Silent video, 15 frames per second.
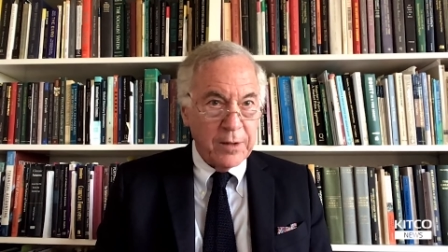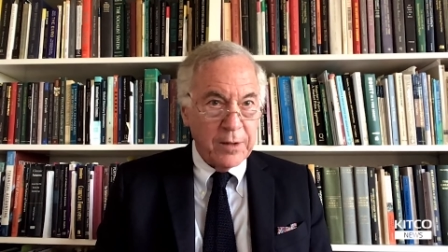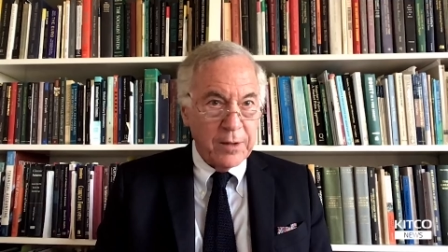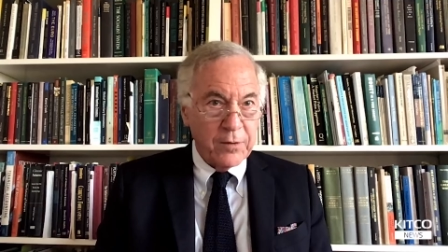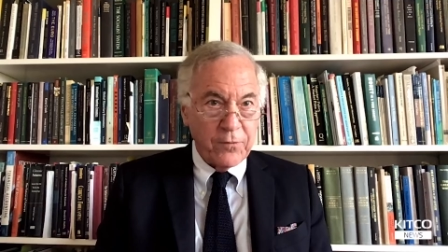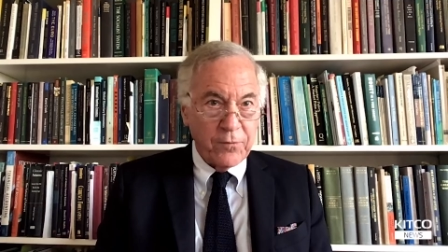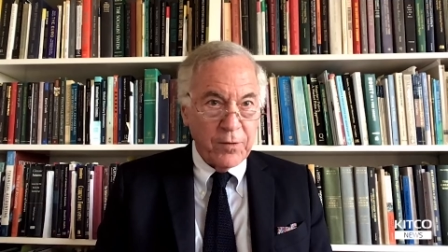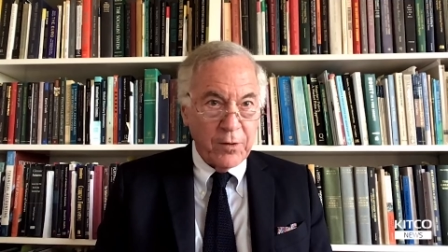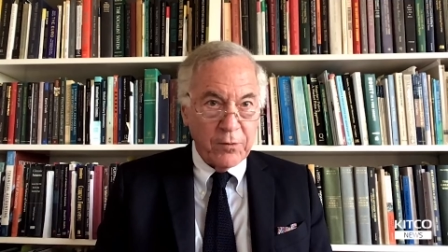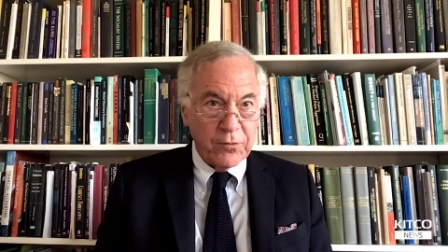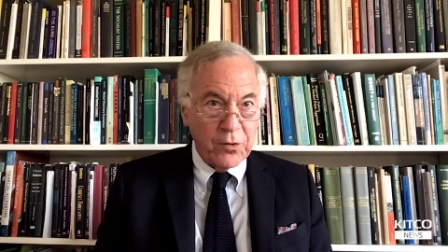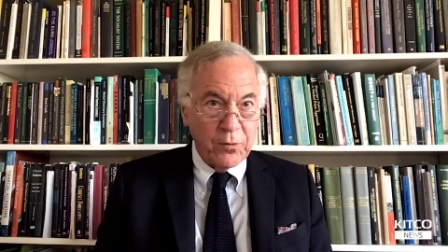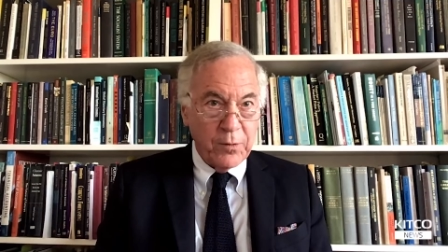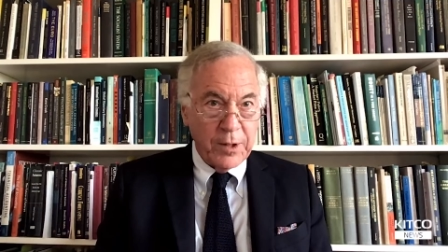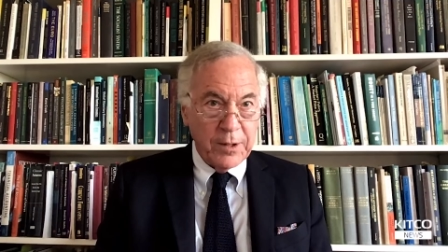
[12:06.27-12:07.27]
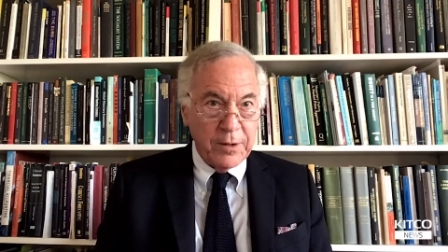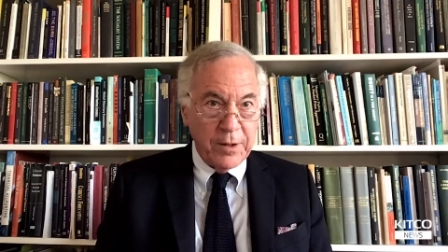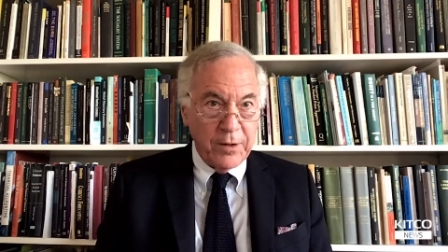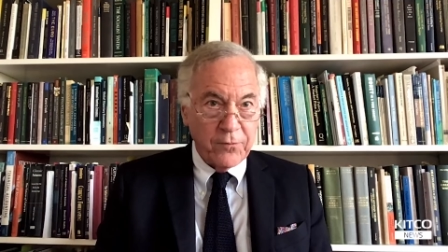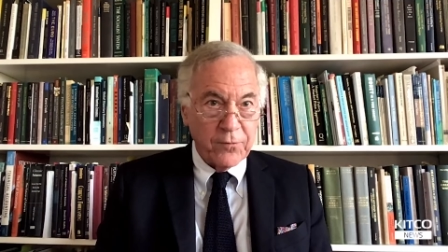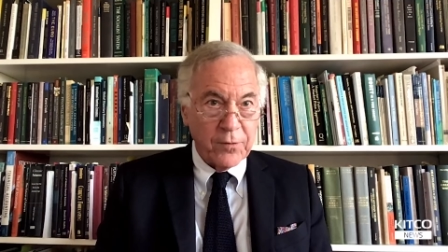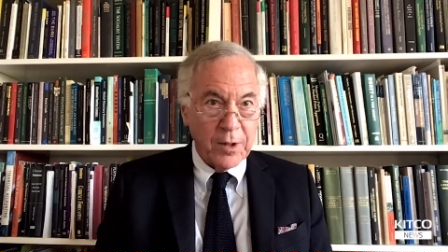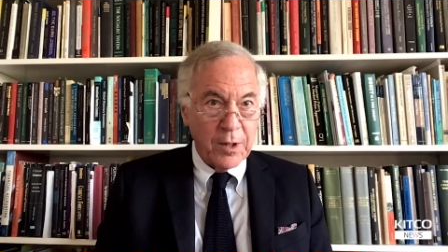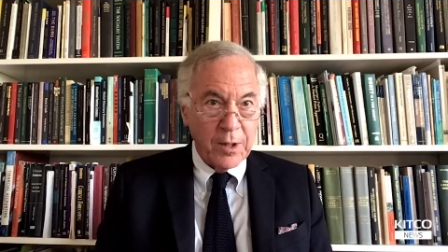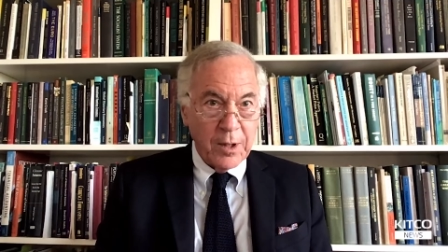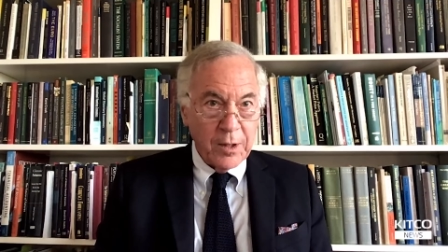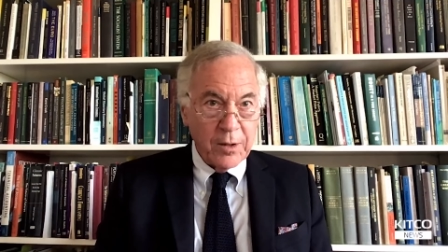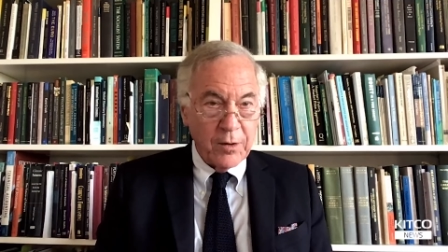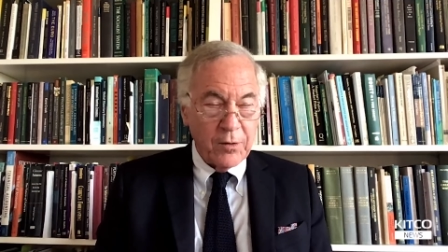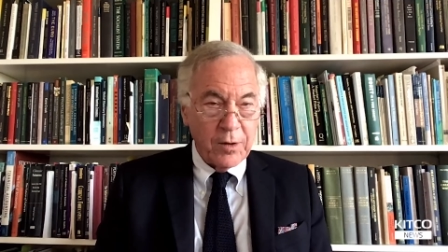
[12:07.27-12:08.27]
And the reason they're doing this
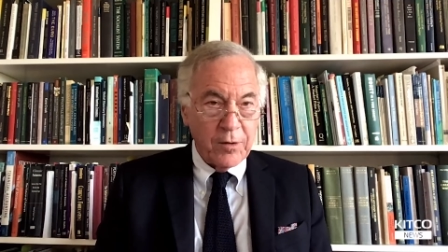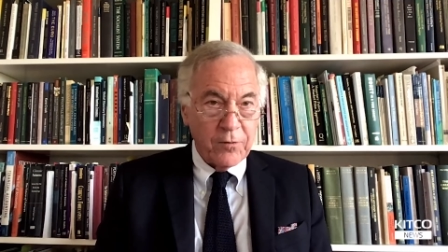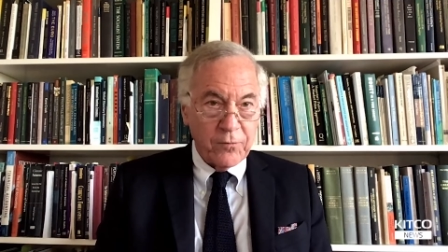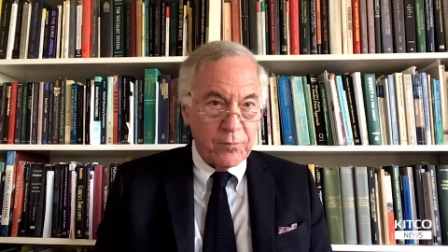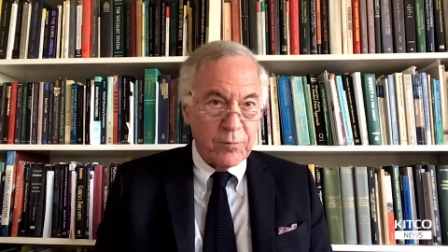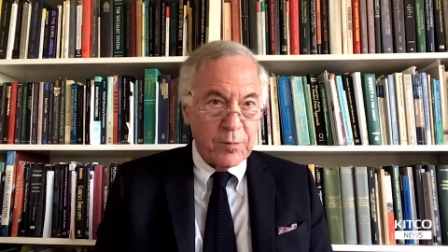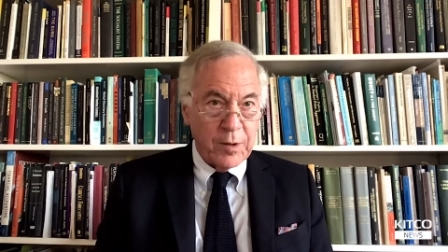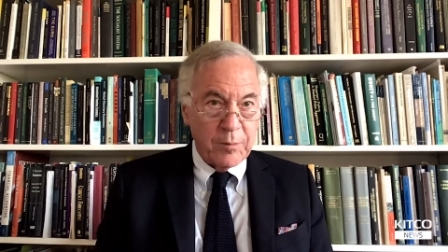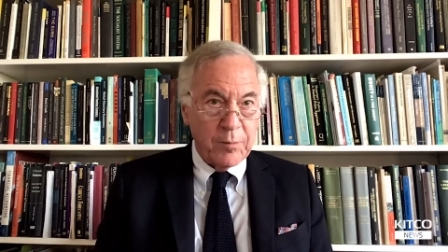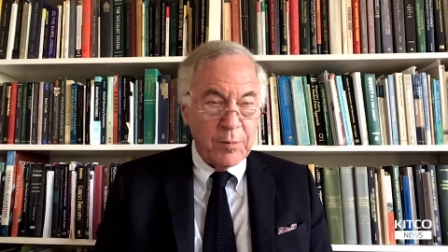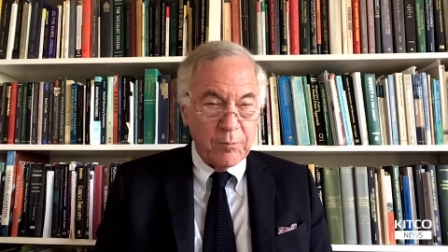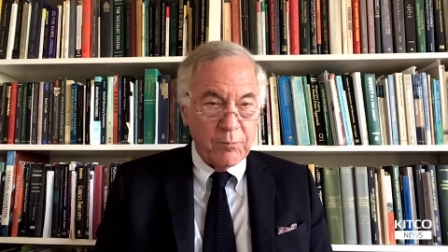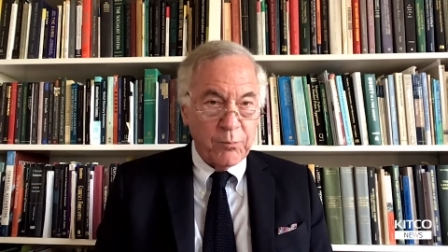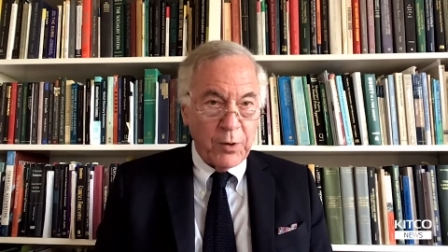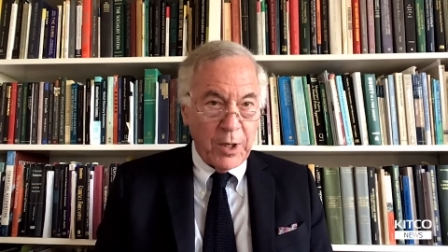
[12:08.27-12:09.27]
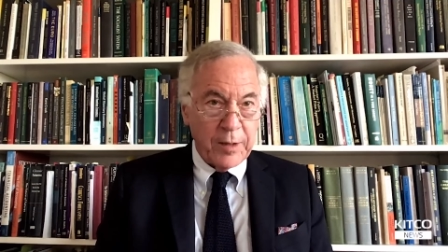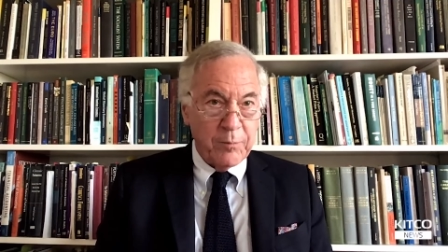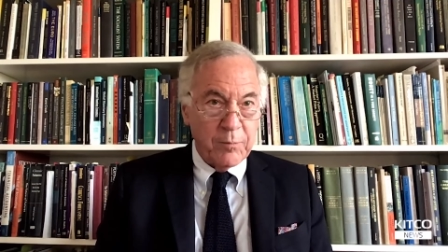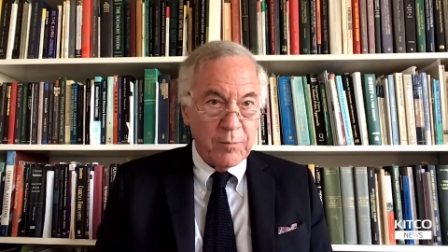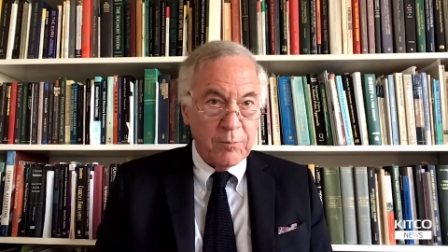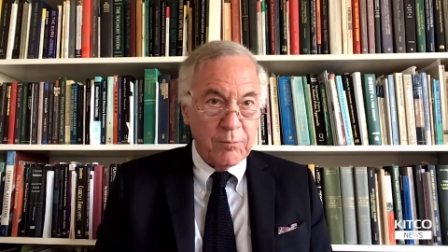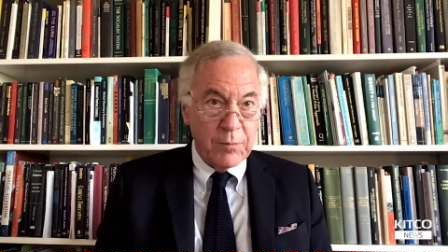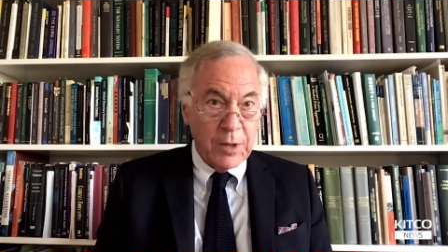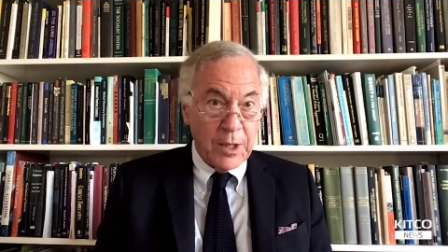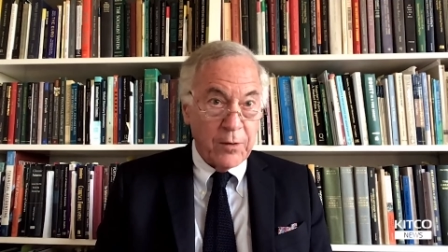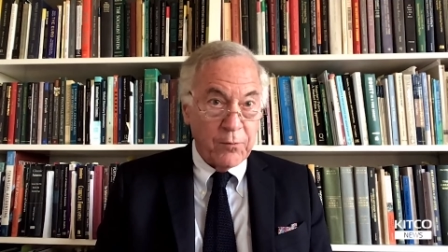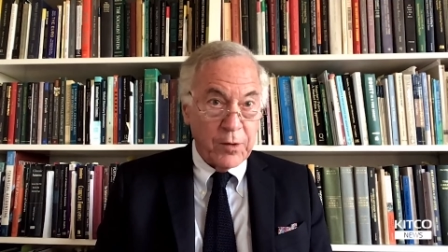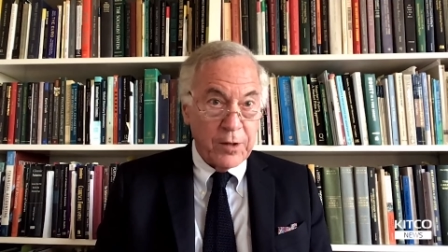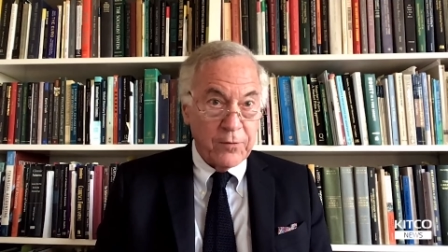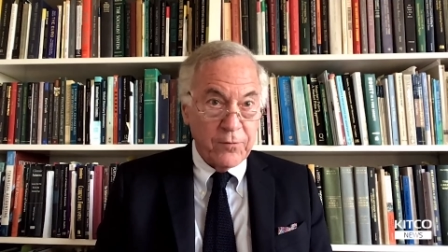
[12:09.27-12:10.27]
is probably
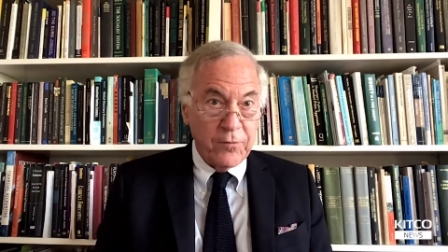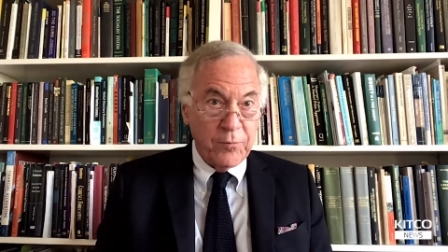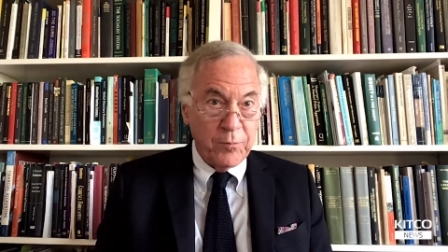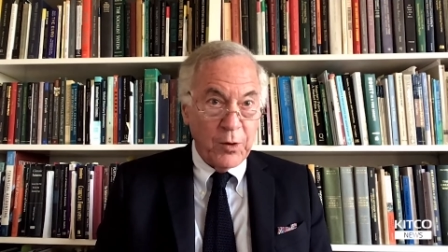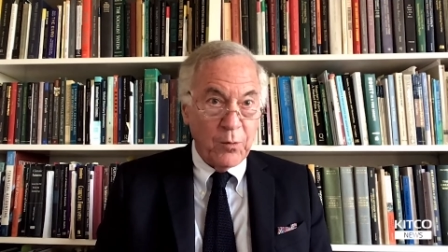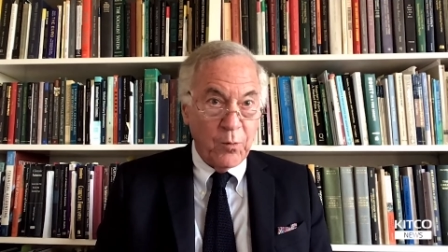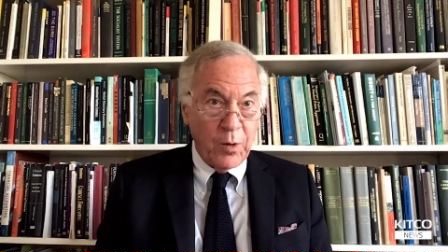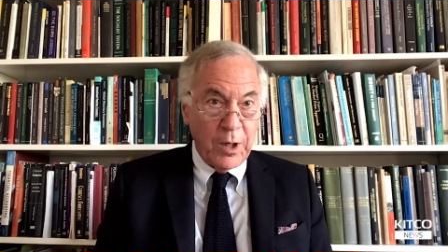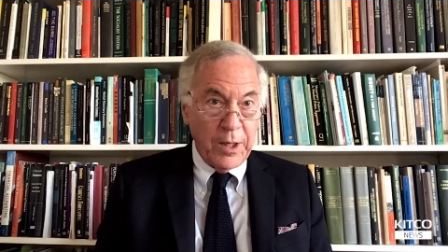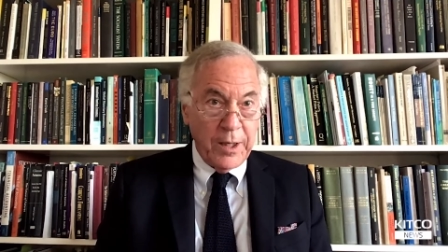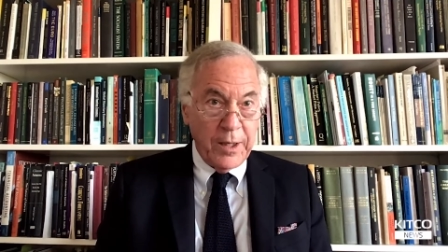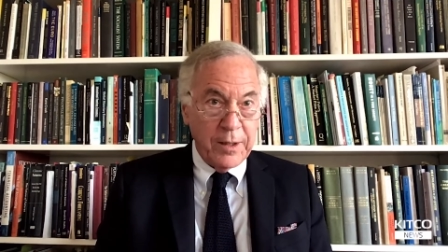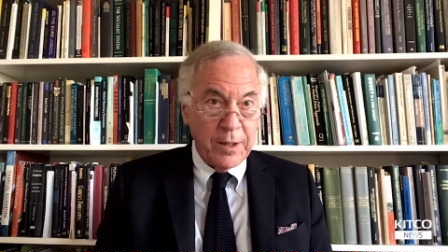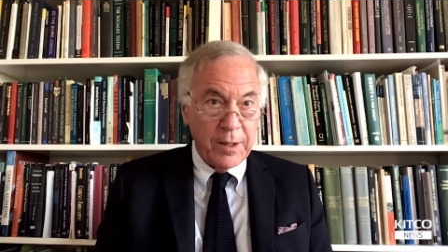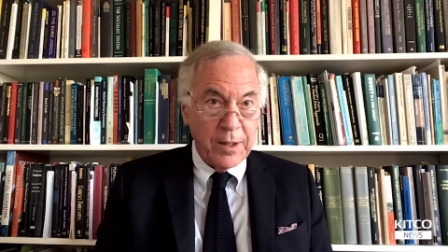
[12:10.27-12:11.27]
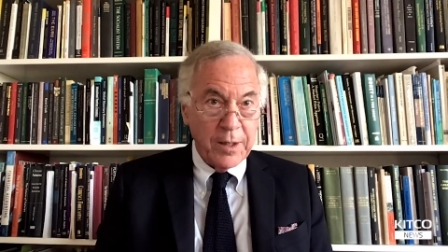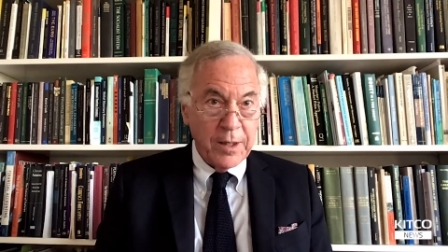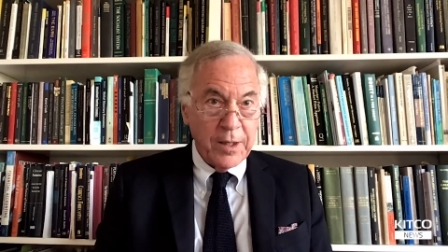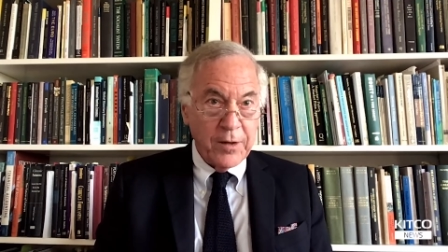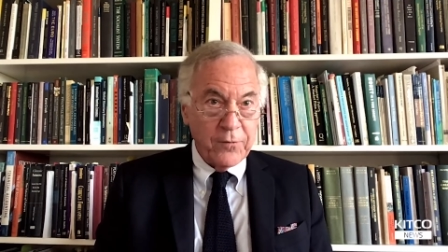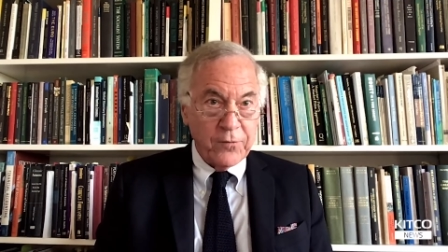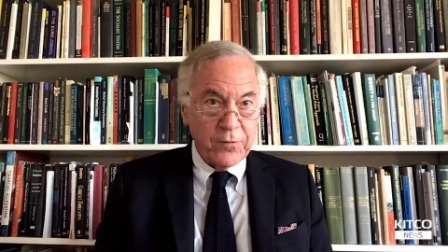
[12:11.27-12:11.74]
many reasons, but one